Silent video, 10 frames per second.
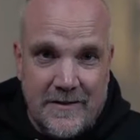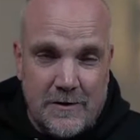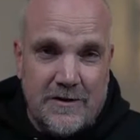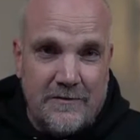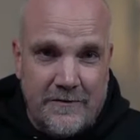
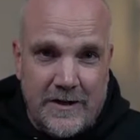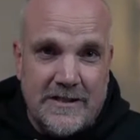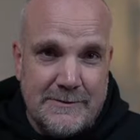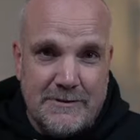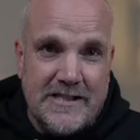are
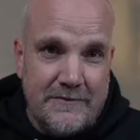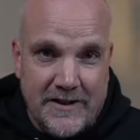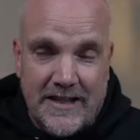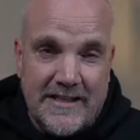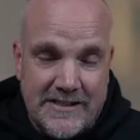very
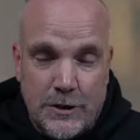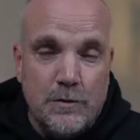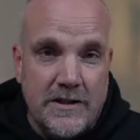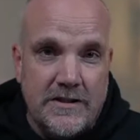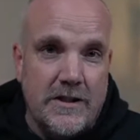specific things you
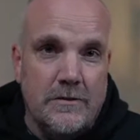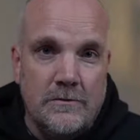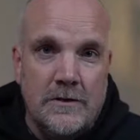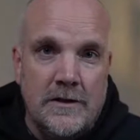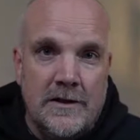can
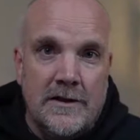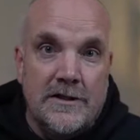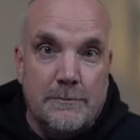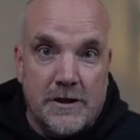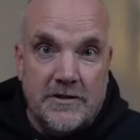do
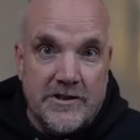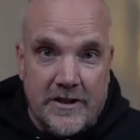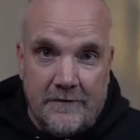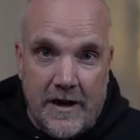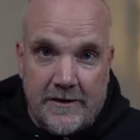to bring
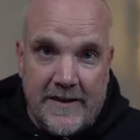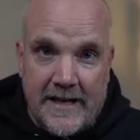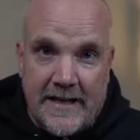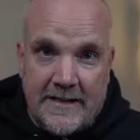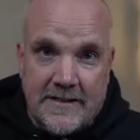yourself out of
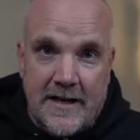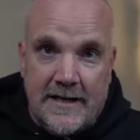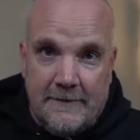that anxiety.